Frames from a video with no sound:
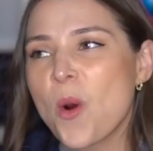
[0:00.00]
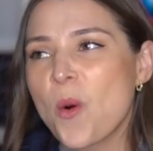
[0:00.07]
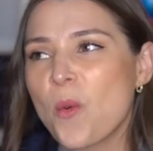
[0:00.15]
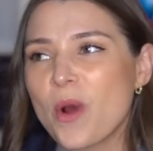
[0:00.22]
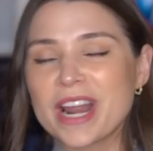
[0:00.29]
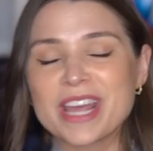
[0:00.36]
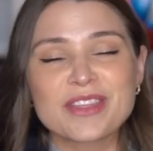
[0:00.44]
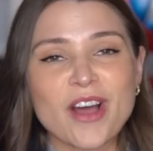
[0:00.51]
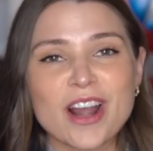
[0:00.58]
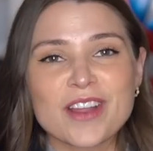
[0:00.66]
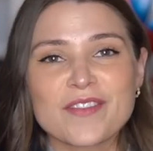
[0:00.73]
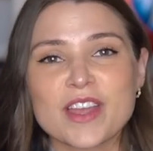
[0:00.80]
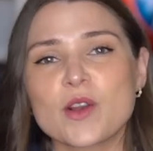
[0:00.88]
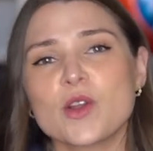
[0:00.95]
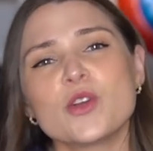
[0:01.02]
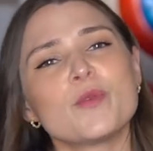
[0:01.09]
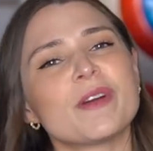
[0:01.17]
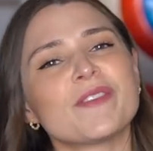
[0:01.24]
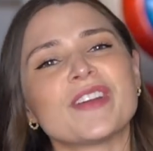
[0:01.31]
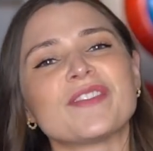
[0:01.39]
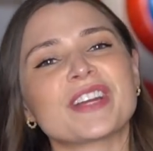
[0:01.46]
what I thought of it, who
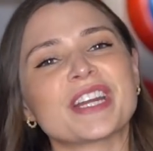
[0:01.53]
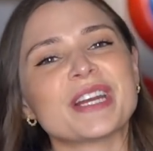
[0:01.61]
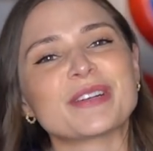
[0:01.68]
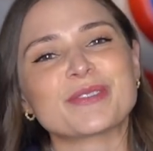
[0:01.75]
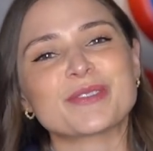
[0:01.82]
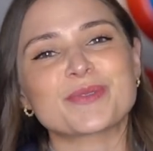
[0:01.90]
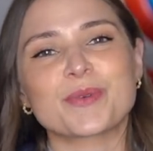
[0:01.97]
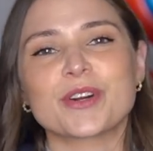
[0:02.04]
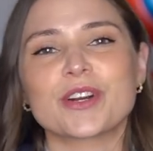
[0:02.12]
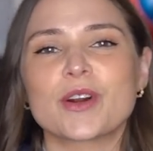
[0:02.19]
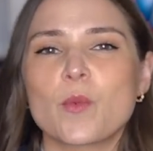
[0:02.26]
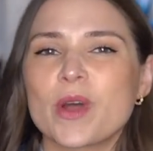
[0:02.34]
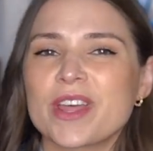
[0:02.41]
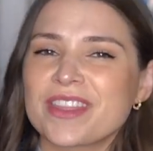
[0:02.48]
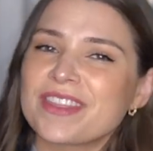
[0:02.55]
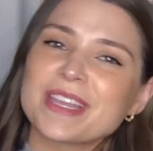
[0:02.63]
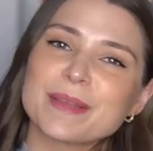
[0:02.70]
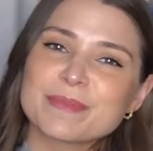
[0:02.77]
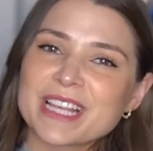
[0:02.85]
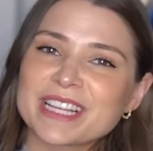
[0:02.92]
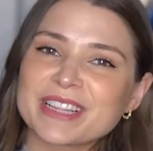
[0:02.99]
my favorite characters were, what
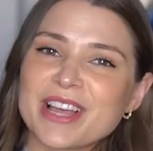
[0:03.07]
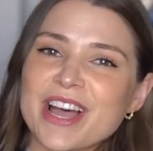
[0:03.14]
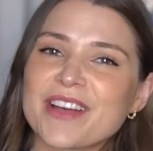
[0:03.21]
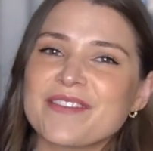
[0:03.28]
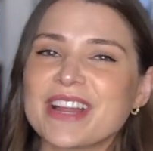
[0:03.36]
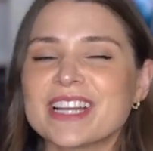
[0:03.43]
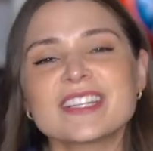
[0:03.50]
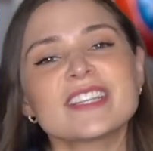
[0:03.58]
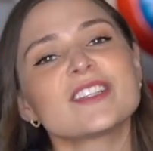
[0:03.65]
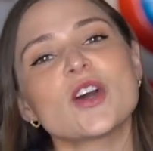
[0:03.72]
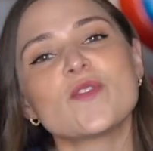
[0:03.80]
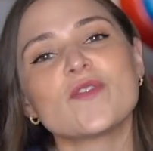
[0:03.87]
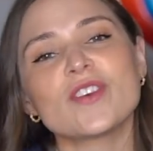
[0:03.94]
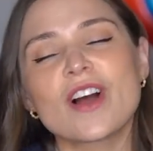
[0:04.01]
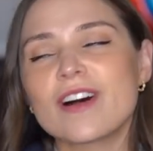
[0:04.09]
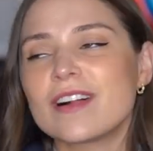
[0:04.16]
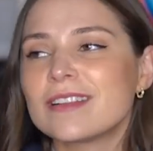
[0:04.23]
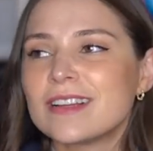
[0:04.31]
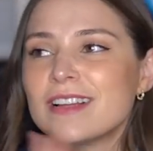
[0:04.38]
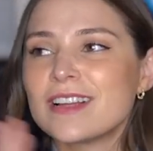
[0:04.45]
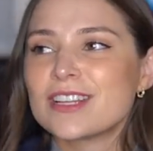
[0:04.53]
themes I loved, and just overall,
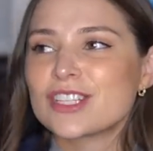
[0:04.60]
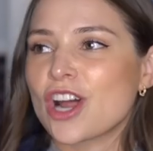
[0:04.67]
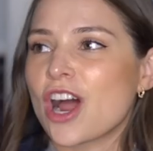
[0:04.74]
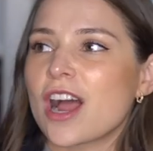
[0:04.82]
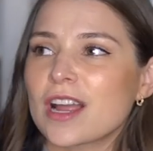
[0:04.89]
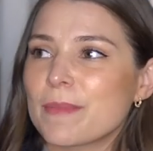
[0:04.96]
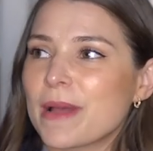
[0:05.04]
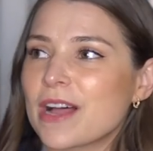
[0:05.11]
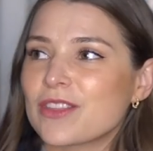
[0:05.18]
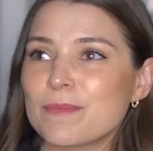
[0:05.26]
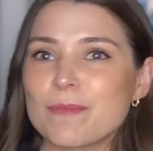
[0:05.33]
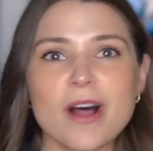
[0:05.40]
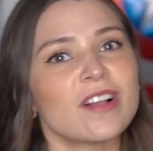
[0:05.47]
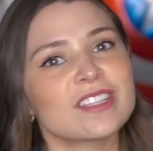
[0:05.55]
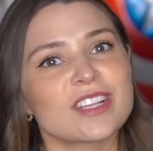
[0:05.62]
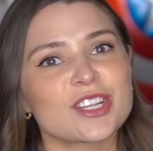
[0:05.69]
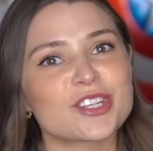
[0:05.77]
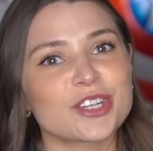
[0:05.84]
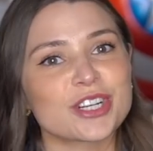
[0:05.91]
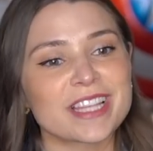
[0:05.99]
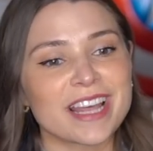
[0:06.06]
talk about the Malazan
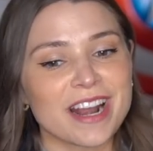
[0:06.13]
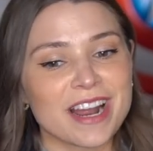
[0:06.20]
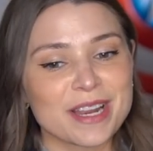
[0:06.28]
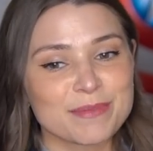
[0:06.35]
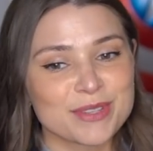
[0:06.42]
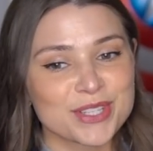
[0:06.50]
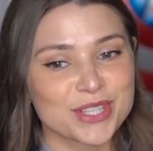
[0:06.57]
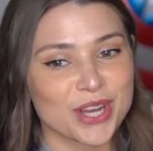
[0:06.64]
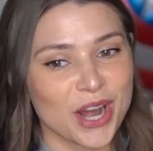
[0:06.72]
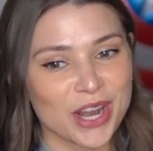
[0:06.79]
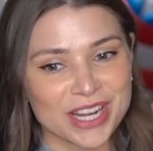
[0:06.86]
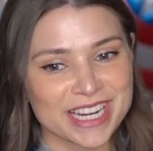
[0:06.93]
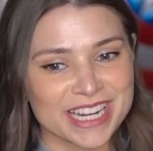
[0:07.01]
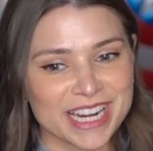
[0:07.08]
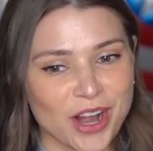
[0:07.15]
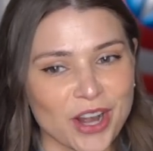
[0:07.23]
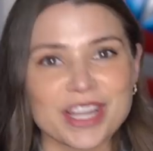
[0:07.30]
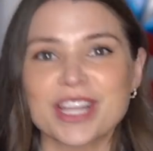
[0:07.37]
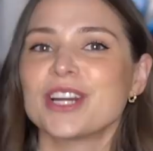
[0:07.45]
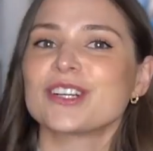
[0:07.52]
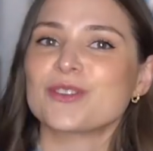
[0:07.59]
journey that I am starting in our
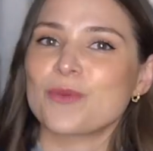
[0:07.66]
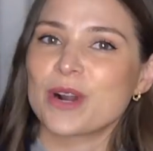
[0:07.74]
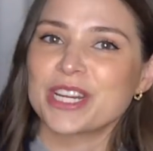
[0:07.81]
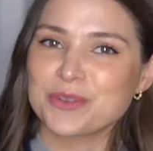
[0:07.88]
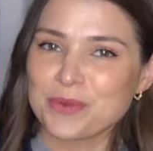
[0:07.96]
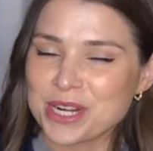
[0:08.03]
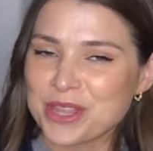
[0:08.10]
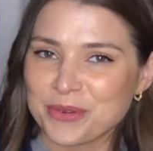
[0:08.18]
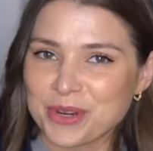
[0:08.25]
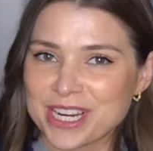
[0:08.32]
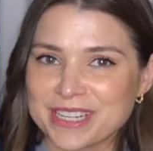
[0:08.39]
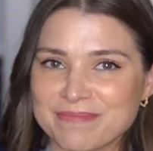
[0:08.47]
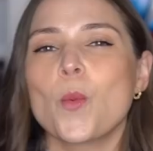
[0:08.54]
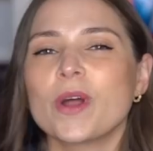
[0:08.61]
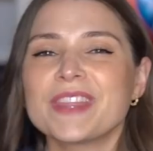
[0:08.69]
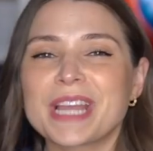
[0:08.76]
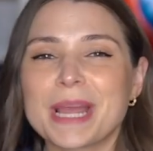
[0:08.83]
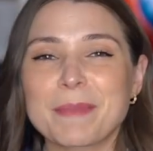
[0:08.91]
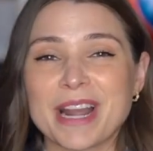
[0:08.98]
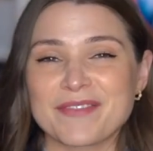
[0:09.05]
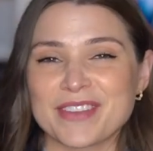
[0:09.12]
year 2023. One thing
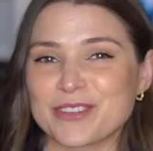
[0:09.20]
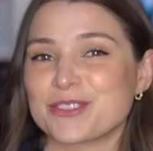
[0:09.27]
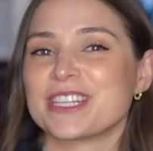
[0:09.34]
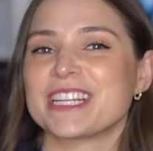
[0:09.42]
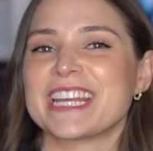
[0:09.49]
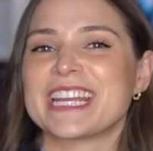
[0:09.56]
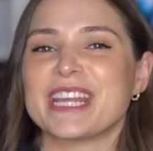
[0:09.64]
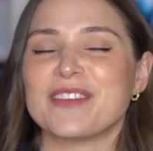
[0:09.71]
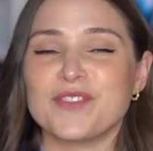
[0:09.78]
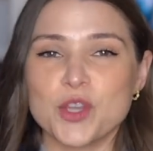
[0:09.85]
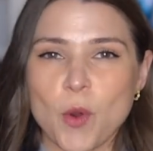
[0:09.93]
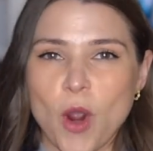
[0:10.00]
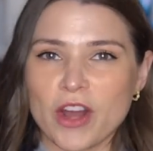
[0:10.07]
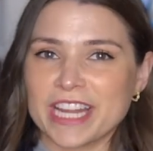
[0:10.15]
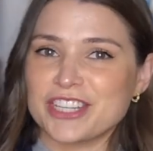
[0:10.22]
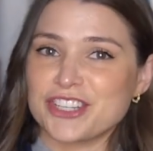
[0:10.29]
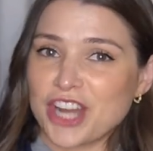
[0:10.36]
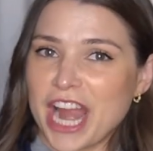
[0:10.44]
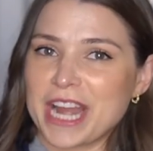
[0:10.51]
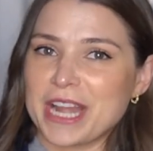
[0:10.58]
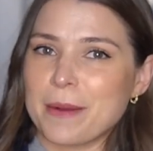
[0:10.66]
I'm kind of interested in, if you are a
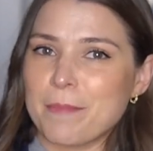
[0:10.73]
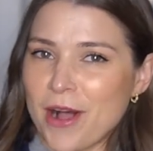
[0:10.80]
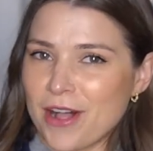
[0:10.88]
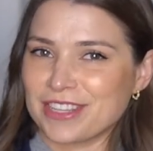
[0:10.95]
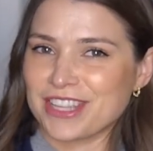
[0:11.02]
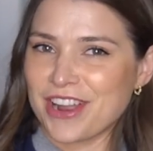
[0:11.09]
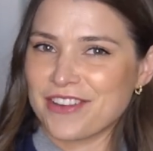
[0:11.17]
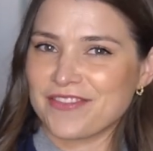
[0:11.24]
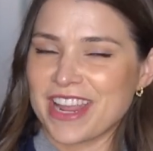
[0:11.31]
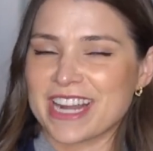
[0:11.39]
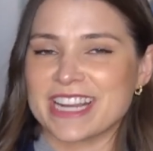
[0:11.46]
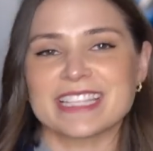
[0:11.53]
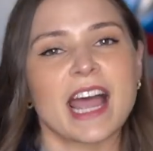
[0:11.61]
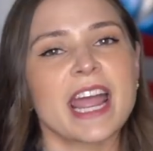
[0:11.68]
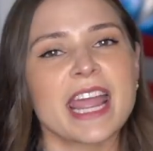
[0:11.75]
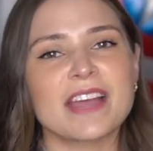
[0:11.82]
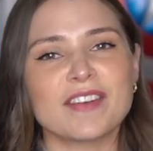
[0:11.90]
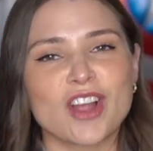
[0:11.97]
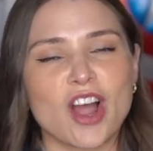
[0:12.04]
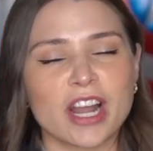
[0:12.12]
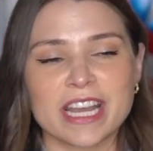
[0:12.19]
giant Malazan fan, is I
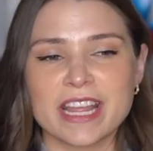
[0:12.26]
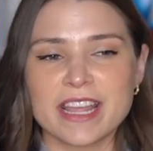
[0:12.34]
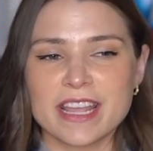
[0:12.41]
haven't gone